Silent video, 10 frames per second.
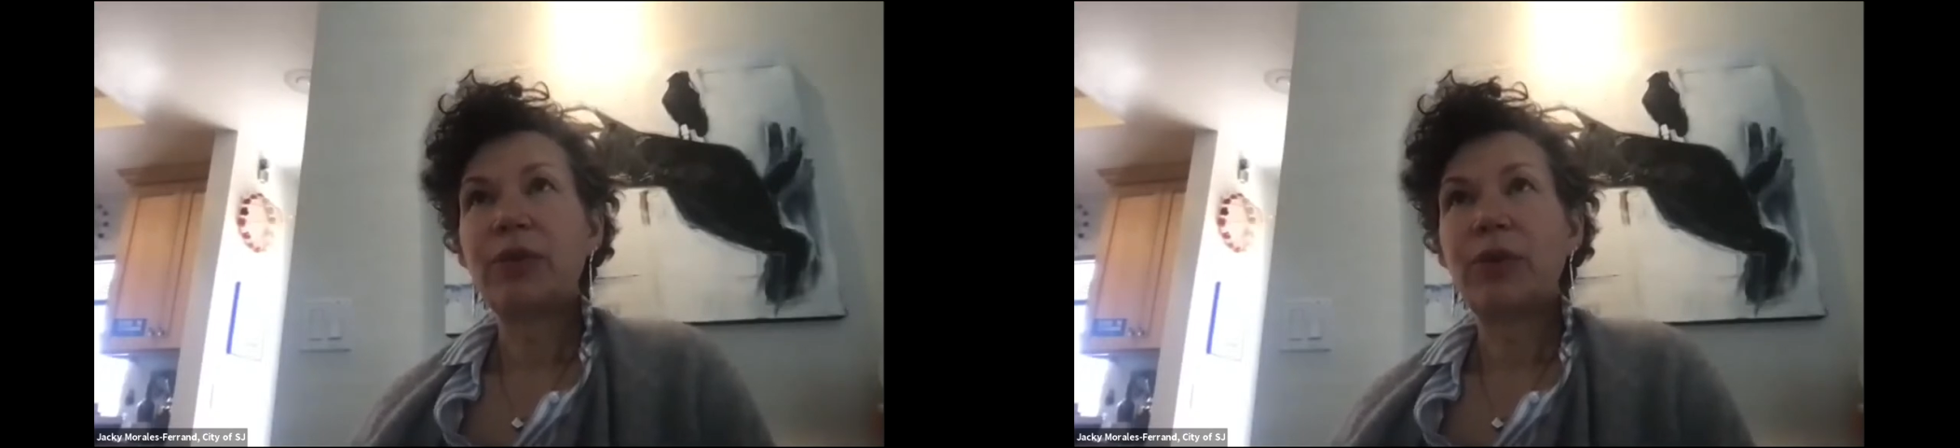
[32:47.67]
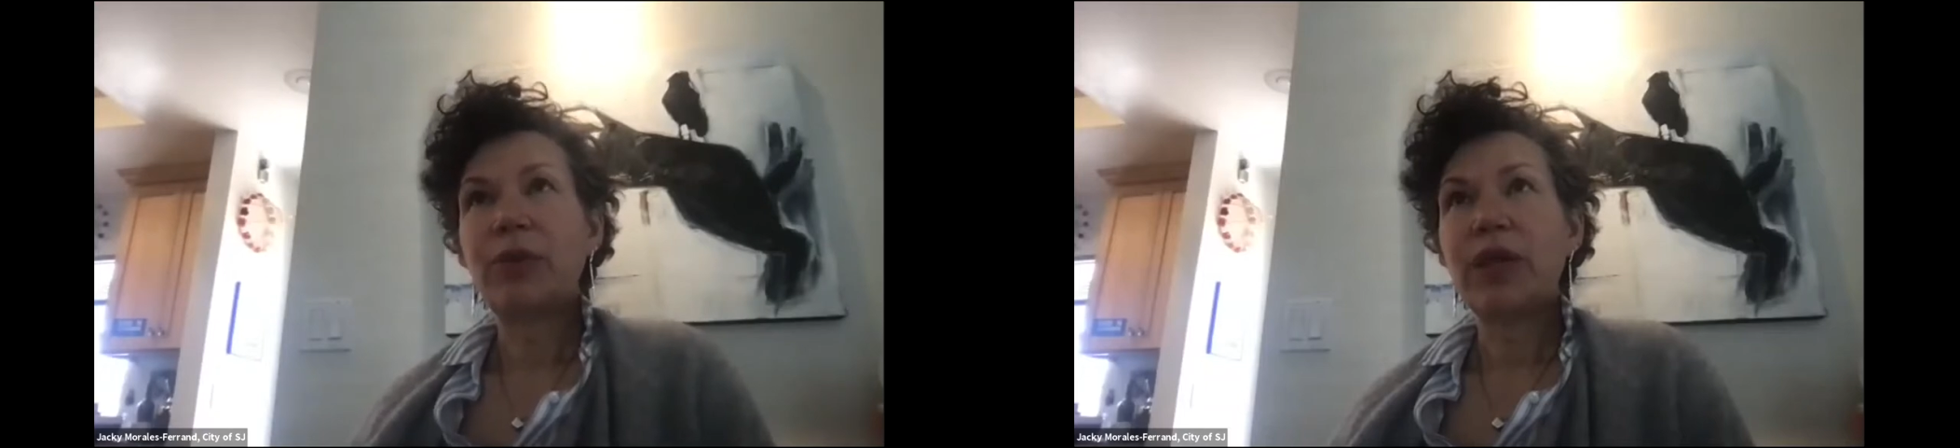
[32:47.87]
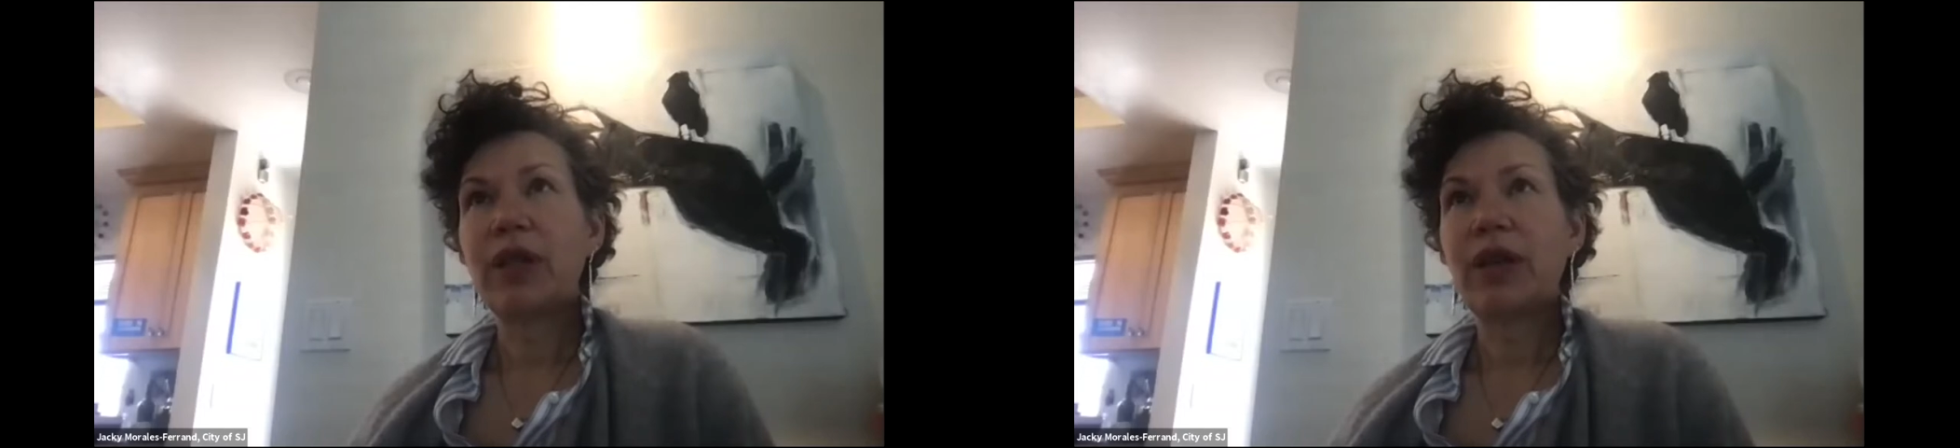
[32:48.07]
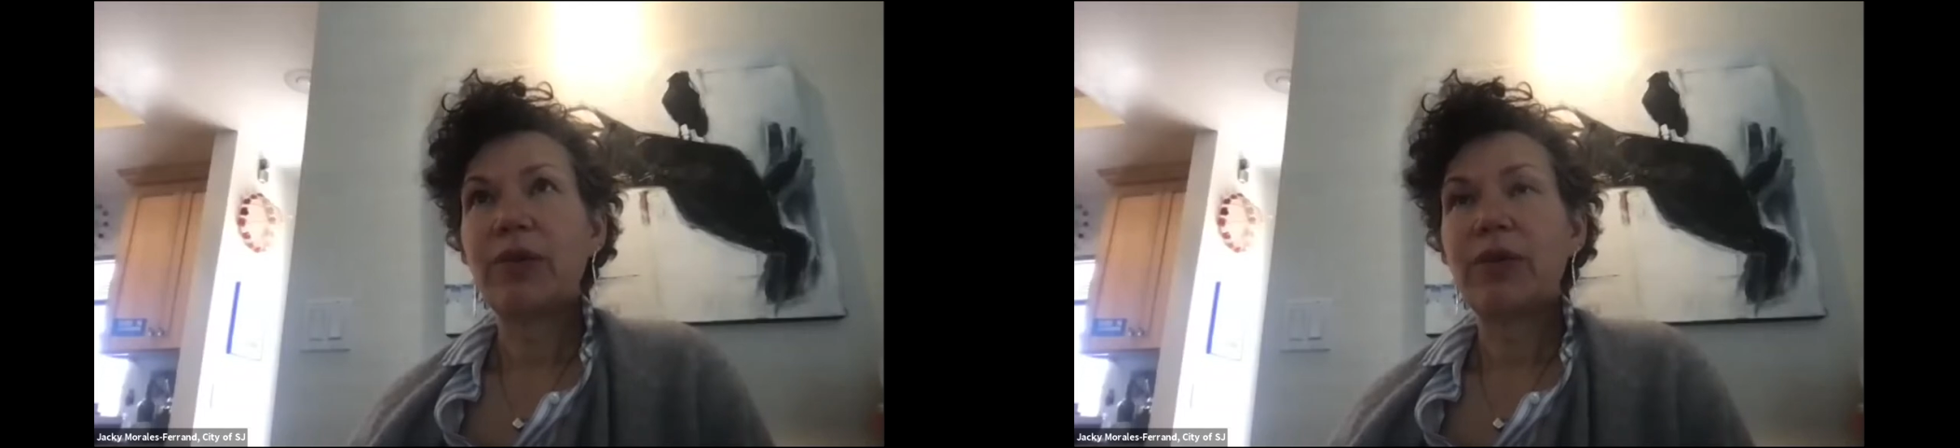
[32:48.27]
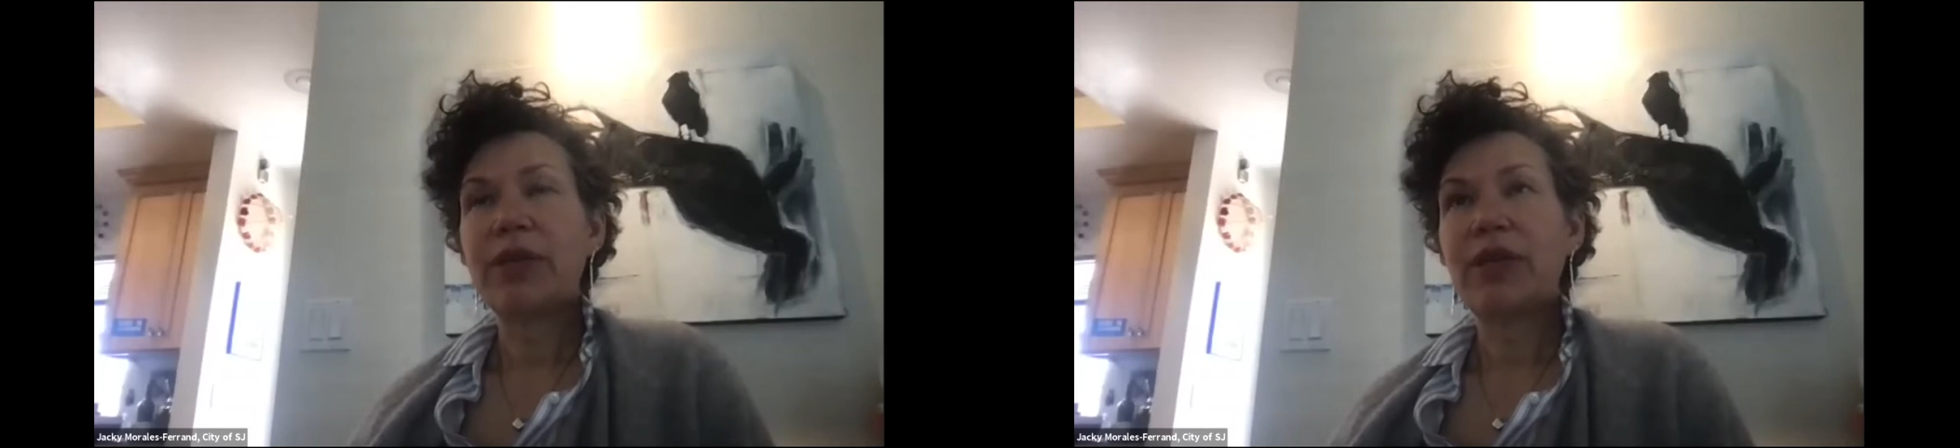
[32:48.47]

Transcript: what we thought was